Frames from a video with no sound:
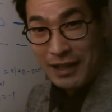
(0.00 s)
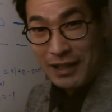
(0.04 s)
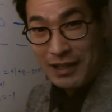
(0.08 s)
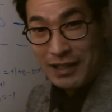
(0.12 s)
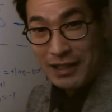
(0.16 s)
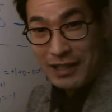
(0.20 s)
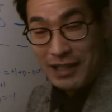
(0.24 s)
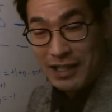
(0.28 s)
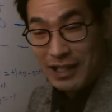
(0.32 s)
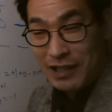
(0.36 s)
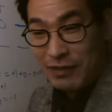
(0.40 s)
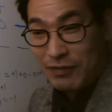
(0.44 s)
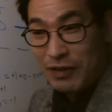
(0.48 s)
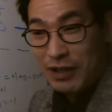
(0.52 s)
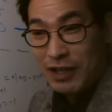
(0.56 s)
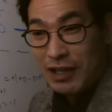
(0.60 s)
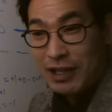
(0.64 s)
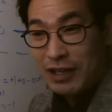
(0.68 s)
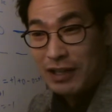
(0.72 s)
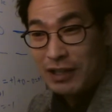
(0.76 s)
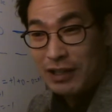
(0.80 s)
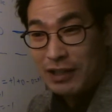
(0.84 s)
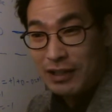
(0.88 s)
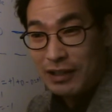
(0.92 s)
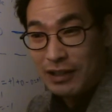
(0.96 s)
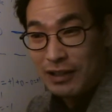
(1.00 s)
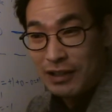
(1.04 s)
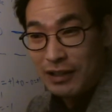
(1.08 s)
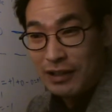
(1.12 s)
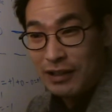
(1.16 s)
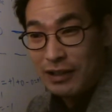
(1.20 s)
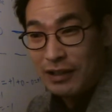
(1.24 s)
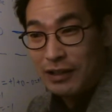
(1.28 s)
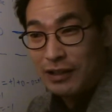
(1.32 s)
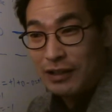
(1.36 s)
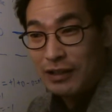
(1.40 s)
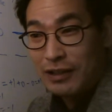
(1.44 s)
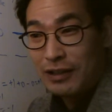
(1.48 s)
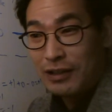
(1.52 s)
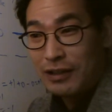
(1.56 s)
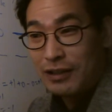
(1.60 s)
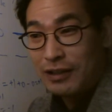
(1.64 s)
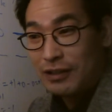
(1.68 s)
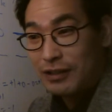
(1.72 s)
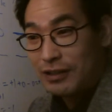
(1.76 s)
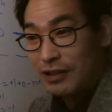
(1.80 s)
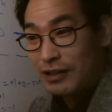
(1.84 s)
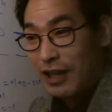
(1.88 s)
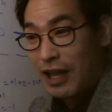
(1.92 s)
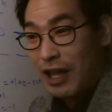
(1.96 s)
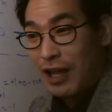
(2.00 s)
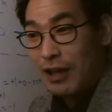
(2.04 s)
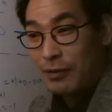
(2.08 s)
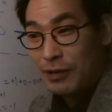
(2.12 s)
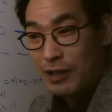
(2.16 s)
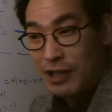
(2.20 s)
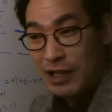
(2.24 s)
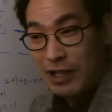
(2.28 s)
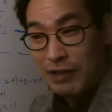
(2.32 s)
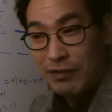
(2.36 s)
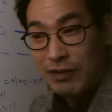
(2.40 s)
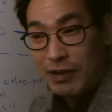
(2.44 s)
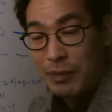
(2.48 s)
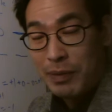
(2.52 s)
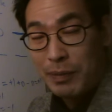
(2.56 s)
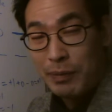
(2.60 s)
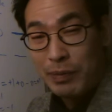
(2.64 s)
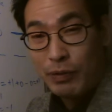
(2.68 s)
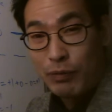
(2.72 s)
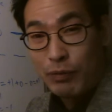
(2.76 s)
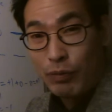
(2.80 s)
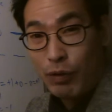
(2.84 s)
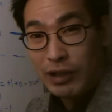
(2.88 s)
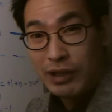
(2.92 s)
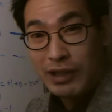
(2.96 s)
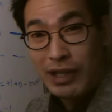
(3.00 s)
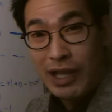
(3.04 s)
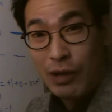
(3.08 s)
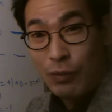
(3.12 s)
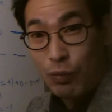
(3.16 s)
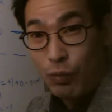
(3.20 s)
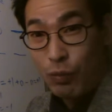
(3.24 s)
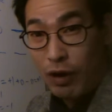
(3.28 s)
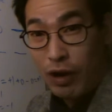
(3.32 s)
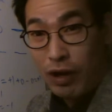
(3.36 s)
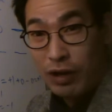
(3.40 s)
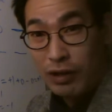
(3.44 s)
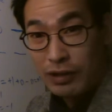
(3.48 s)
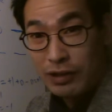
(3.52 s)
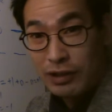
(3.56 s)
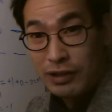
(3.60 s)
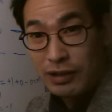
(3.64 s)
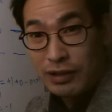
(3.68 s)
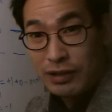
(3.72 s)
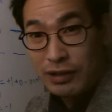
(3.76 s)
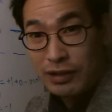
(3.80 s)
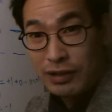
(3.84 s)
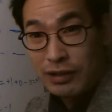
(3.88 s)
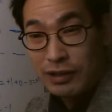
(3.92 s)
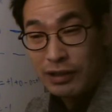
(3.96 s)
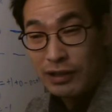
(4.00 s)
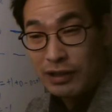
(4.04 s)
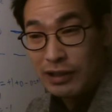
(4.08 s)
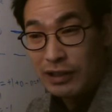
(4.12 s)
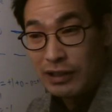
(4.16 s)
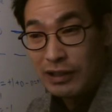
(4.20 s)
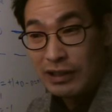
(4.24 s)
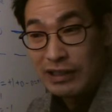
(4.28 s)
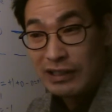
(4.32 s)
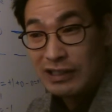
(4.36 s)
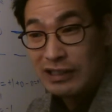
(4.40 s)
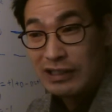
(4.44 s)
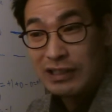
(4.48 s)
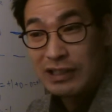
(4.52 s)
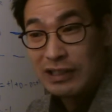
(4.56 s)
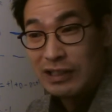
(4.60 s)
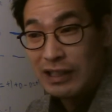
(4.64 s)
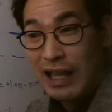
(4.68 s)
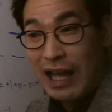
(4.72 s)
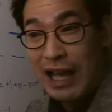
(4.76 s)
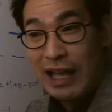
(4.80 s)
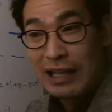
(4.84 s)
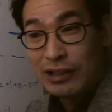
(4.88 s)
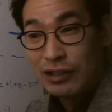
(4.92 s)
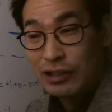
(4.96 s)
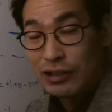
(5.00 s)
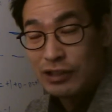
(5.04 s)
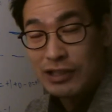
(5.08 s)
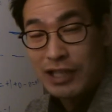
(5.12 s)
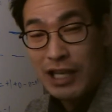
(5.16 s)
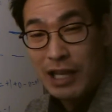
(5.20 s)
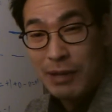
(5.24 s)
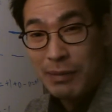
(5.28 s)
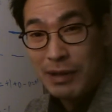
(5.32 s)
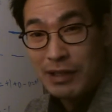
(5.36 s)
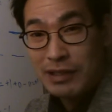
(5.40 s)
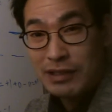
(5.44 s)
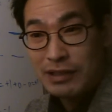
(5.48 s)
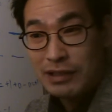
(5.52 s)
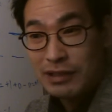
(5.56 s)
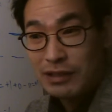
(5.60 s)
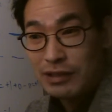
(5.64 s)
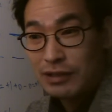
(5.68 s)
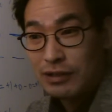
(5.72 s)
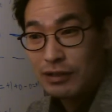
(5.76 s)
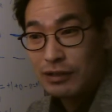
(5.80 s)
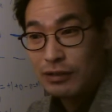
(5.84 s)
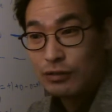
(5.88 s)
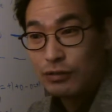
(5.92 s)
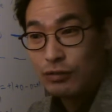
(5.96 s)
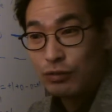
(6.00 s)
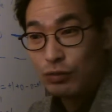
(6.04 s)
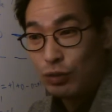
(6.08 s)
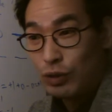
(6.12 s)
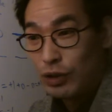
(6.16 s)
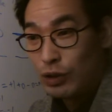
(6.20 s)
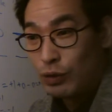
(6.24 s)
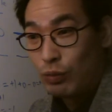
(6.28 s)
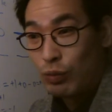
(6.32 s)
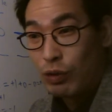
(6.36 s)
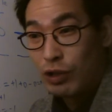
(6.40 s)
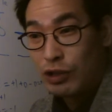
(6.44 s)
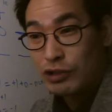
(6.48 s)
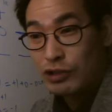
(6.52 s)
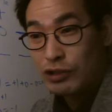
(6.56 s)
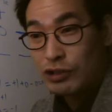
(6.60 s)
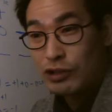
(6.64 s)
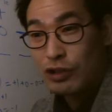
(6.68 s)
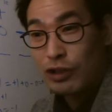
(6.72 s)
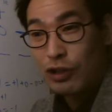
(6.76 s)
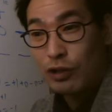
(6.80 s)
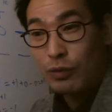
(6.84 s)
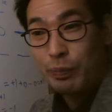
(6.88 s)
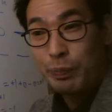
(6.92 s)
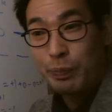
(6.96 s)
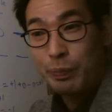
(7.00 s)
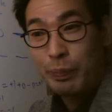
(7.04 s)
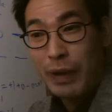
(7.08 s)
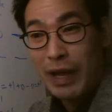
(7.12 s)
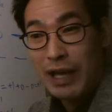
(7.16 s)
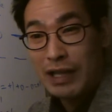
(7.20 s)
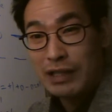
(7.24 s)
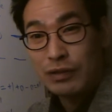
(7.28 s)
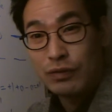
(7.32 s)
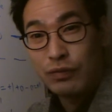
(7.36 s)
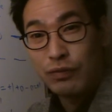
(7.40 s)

giving giving people what they want is not the same as doing what's the best